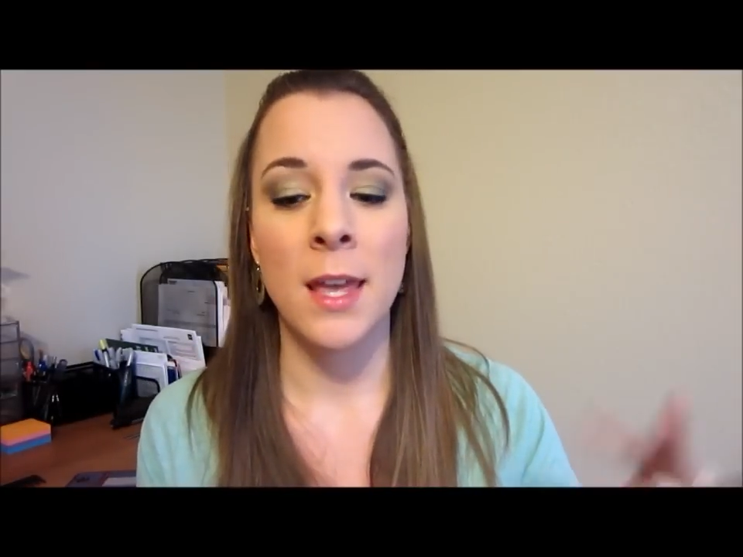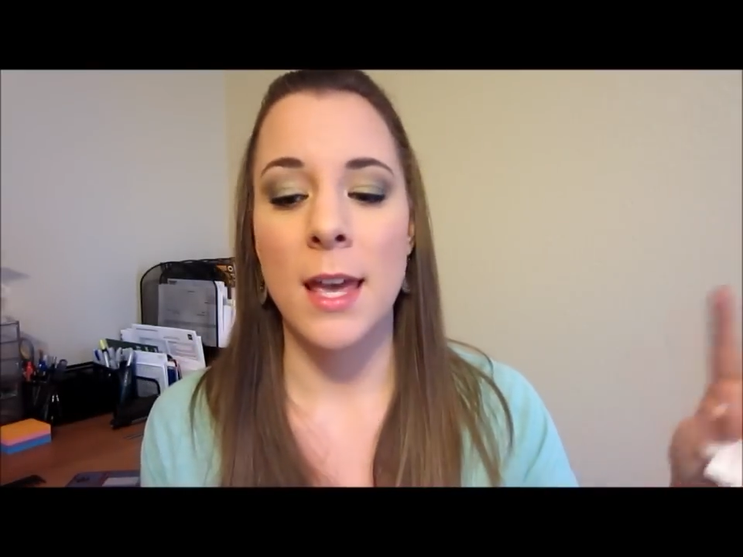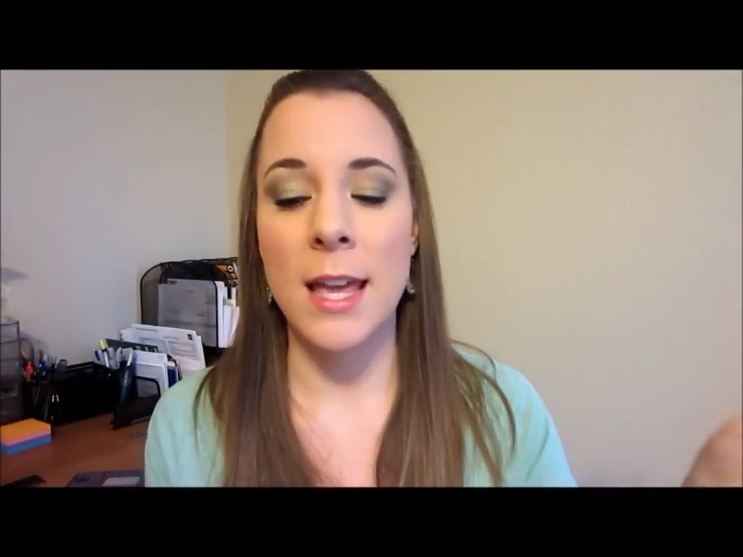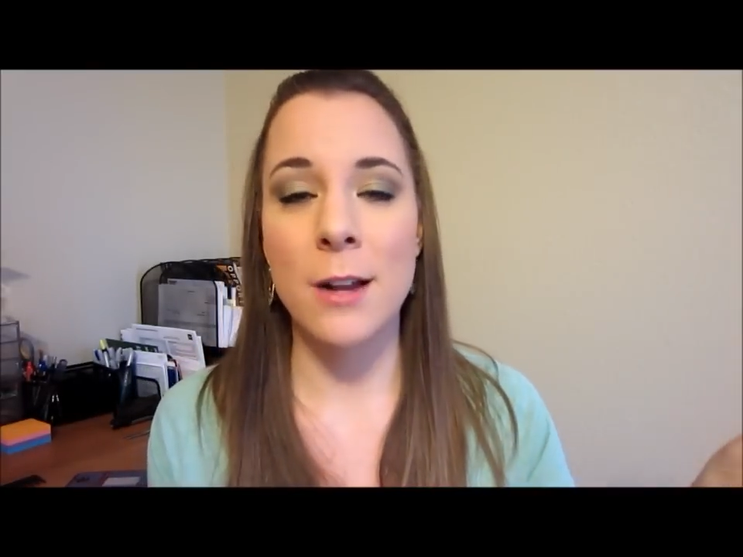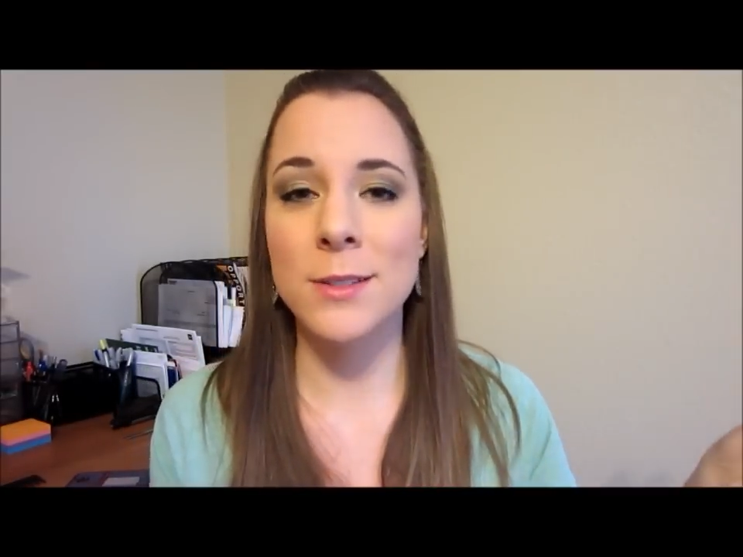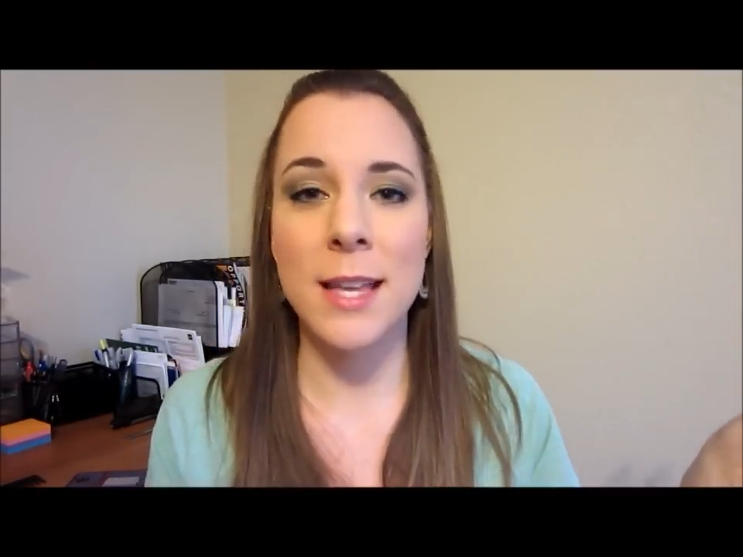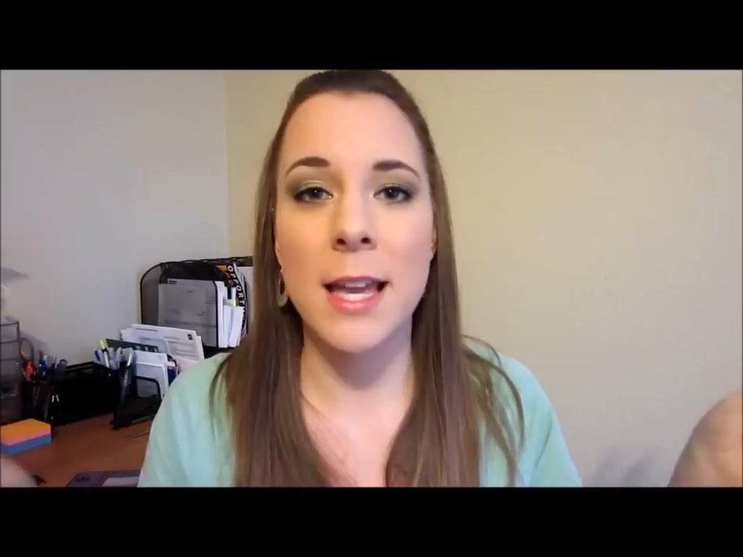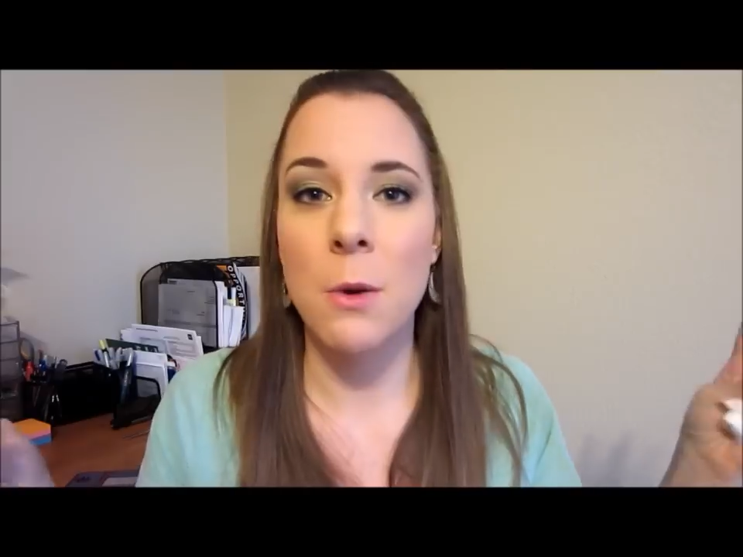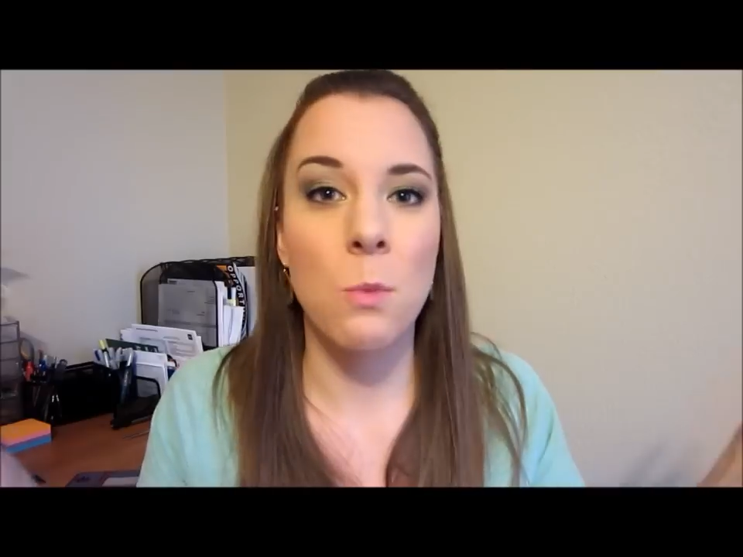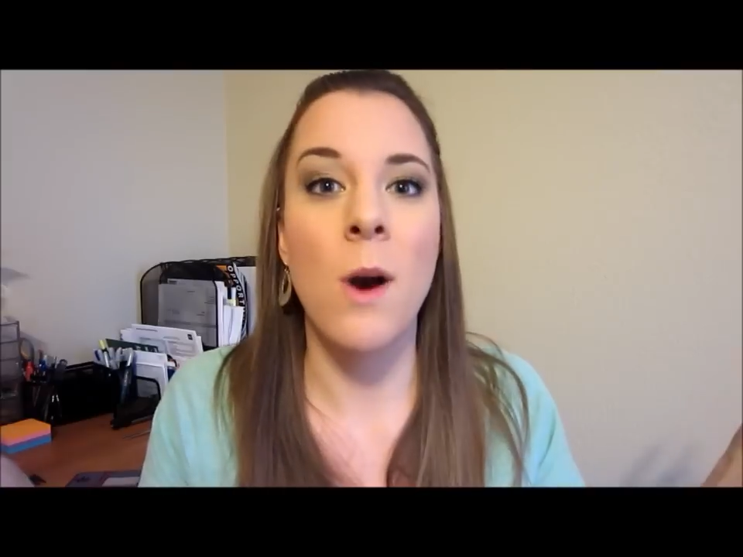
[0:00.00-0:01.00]
And I was
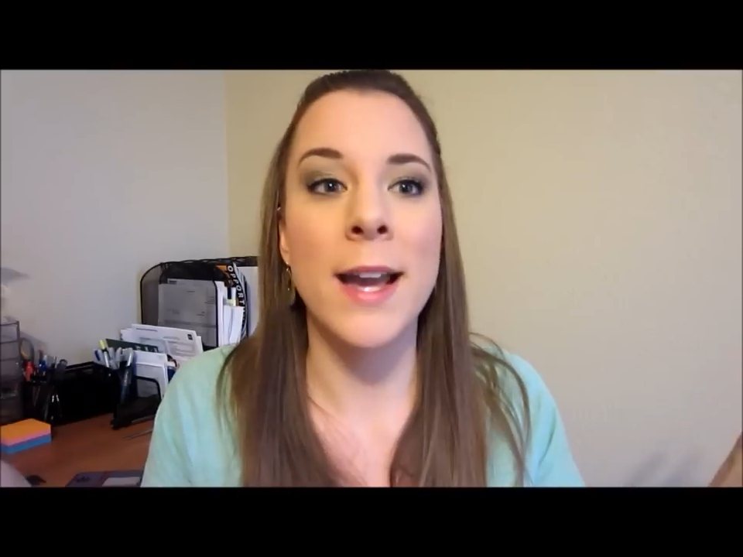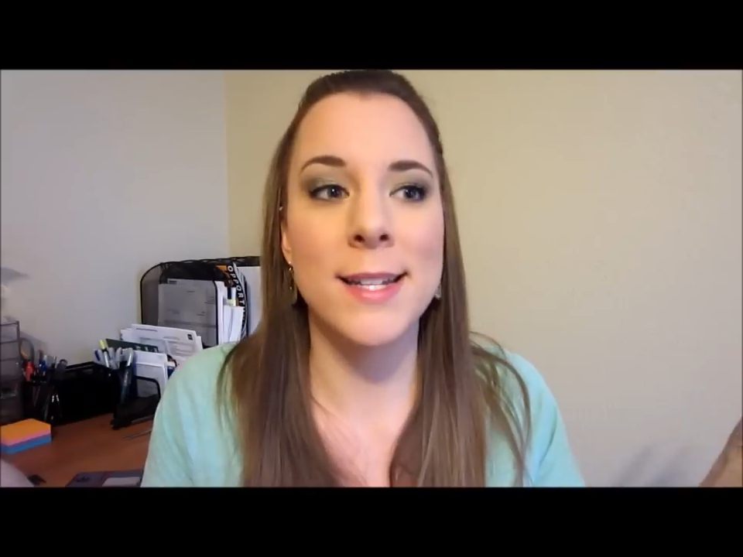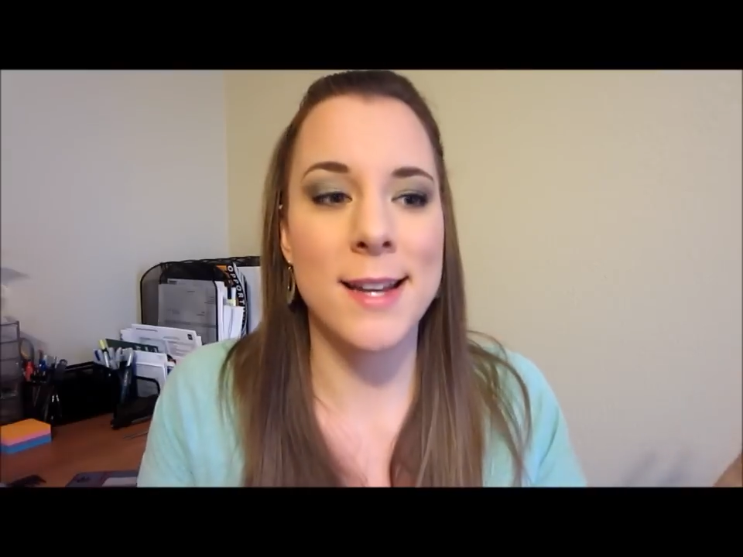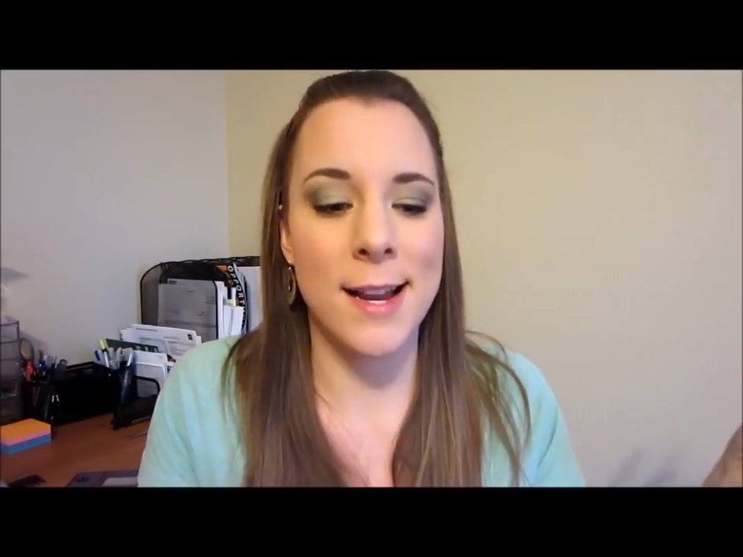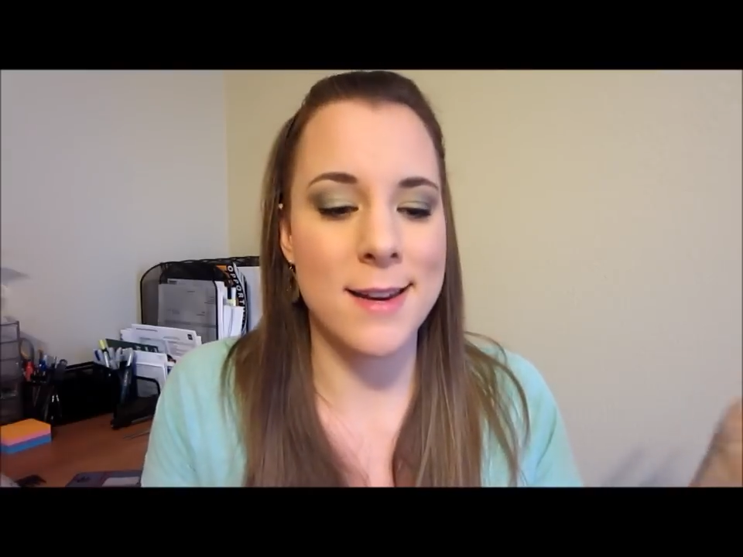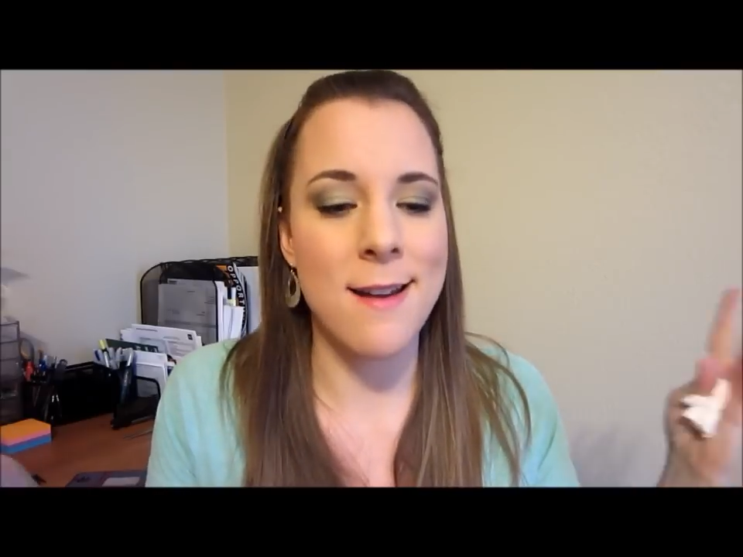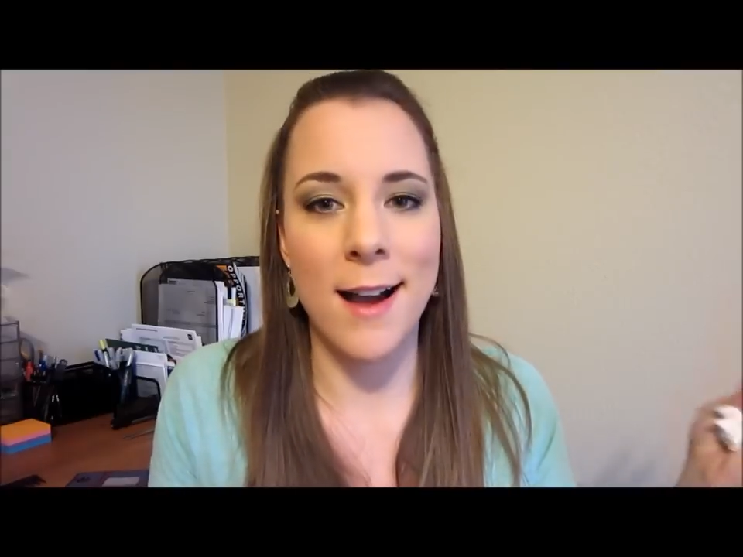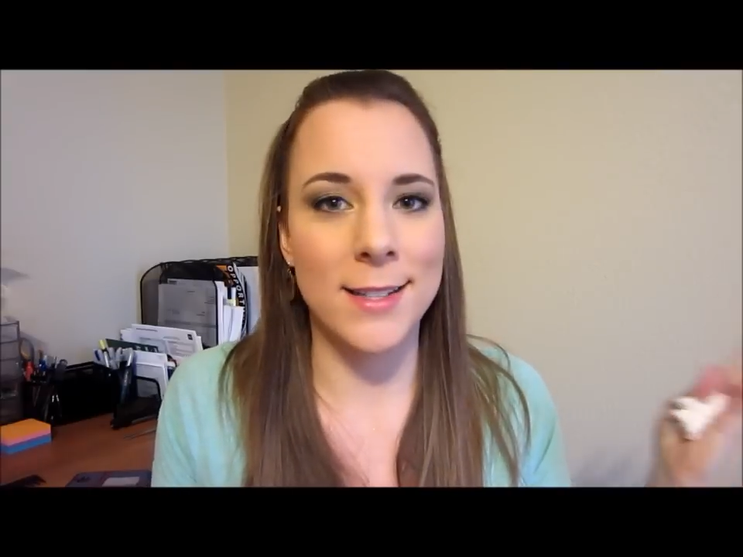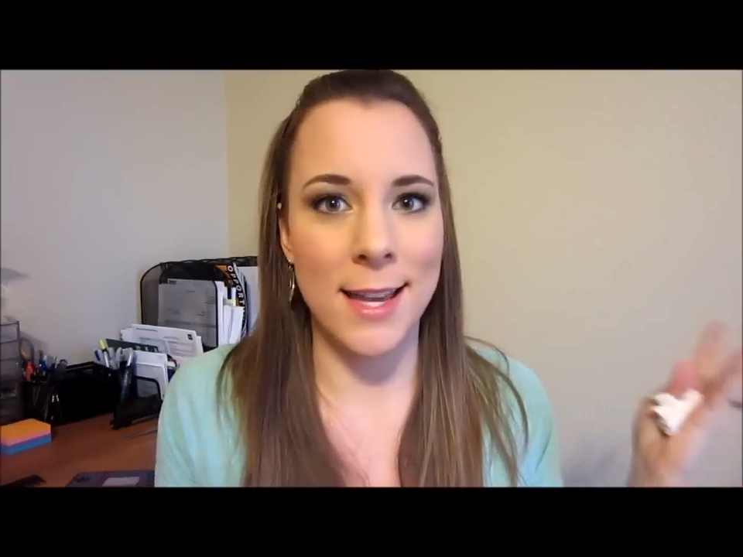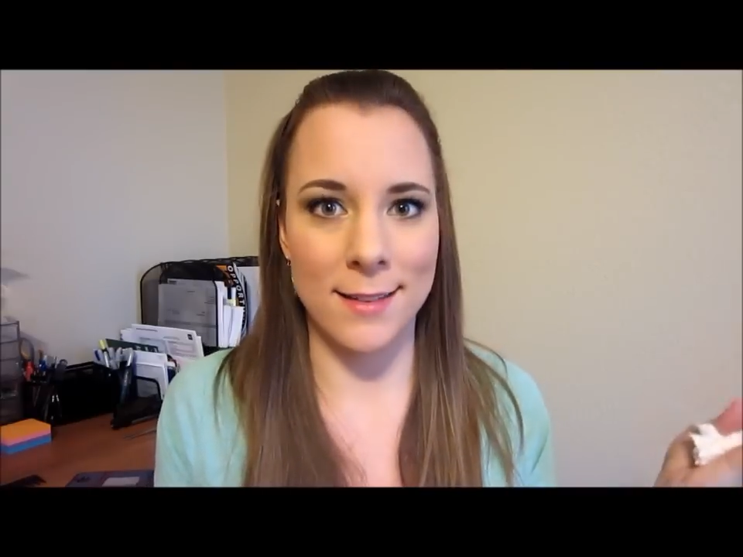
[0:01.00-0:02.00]
like, why did I
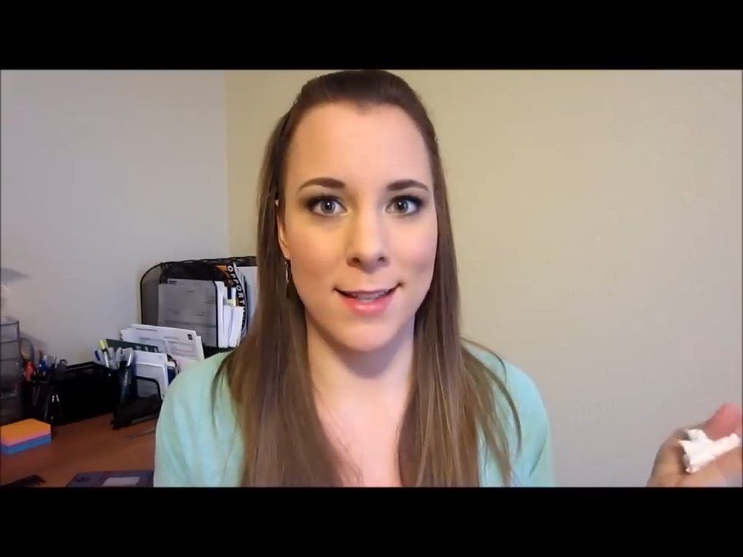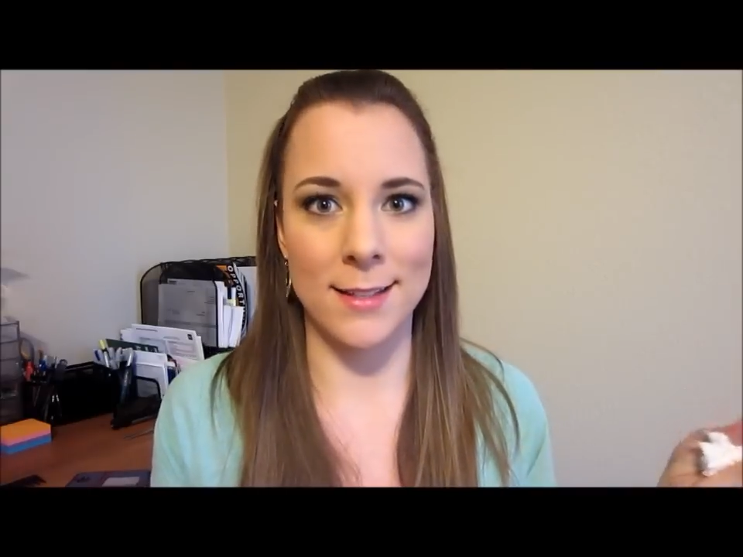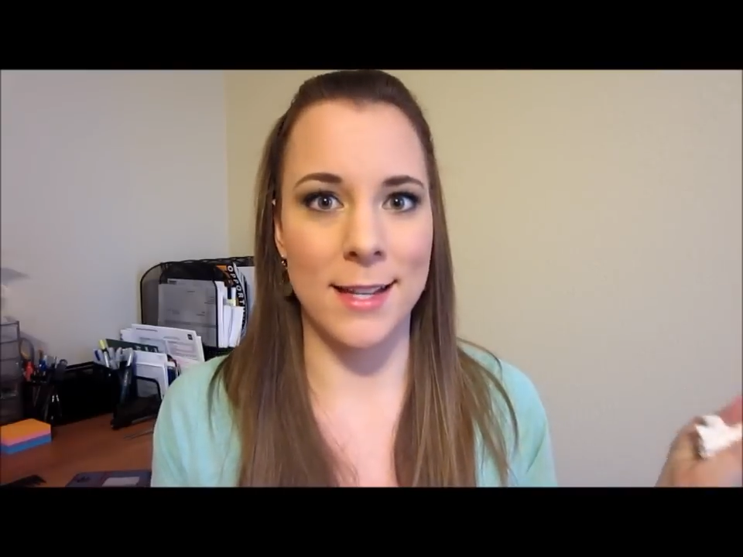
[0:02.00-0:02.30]
not get this?